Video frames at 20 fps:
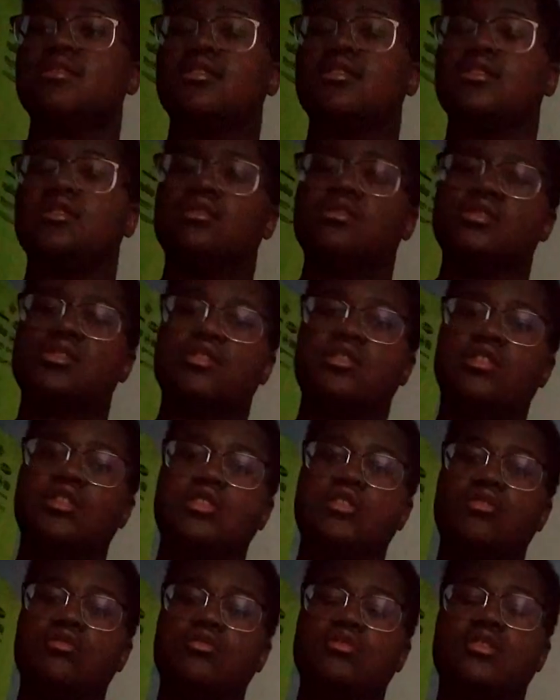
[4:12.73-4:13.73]

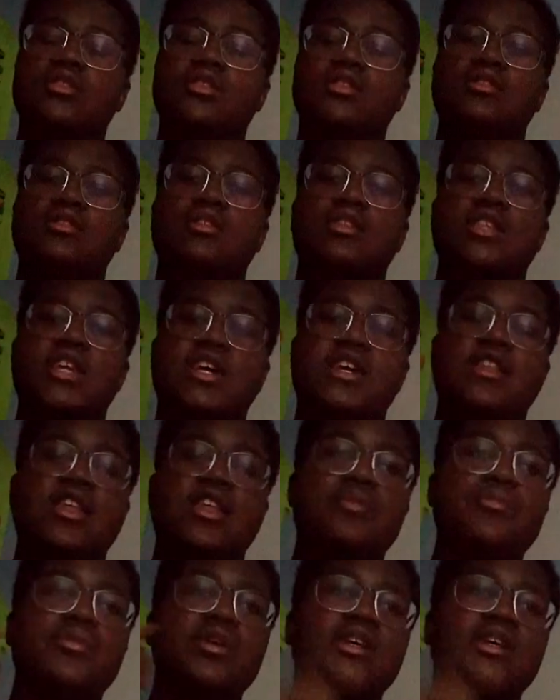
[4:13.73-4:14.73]
So the
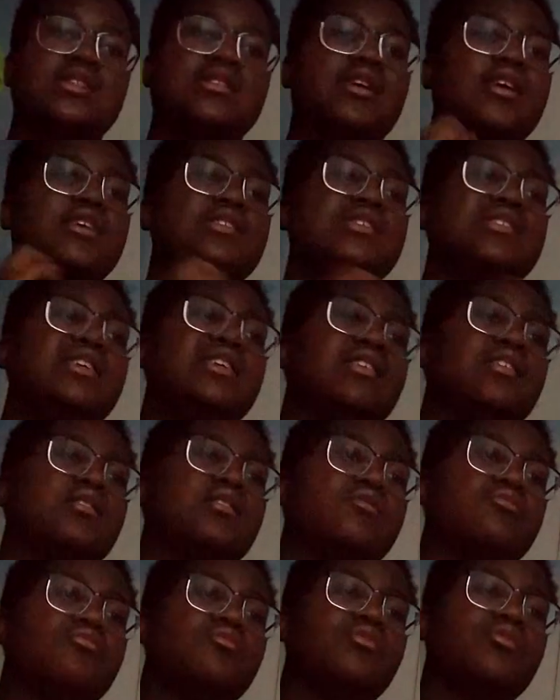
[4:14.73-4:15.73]
dynamic dies
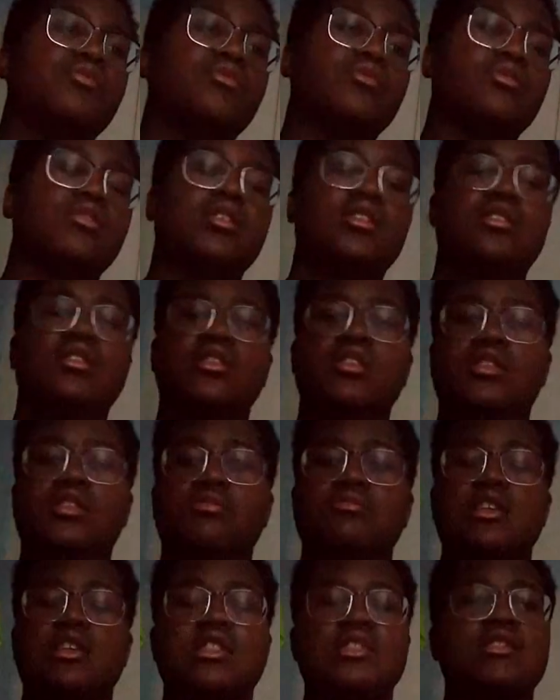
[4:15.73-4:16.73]
down,
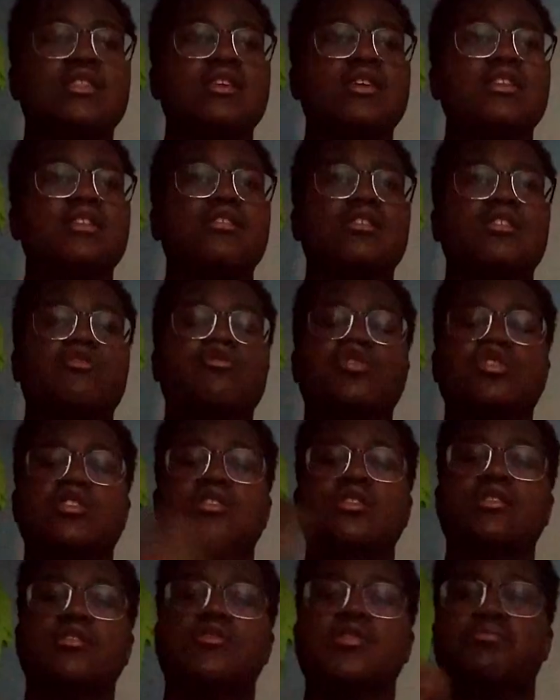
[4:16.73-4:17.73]
and then it
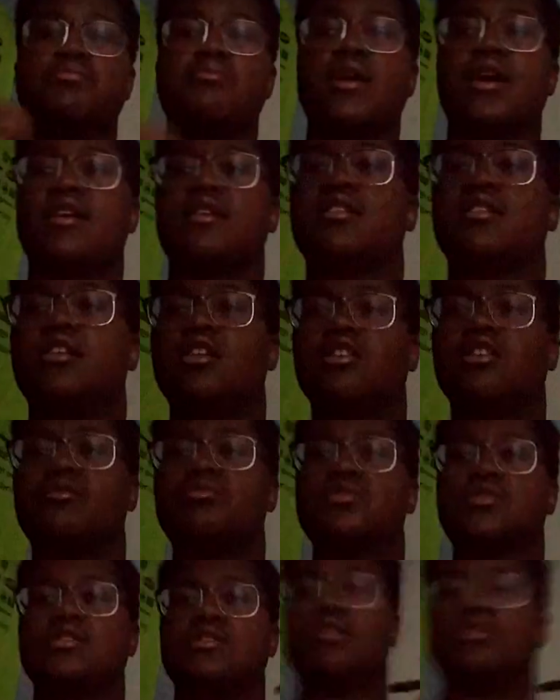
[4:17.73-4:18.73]
crescendos back up. So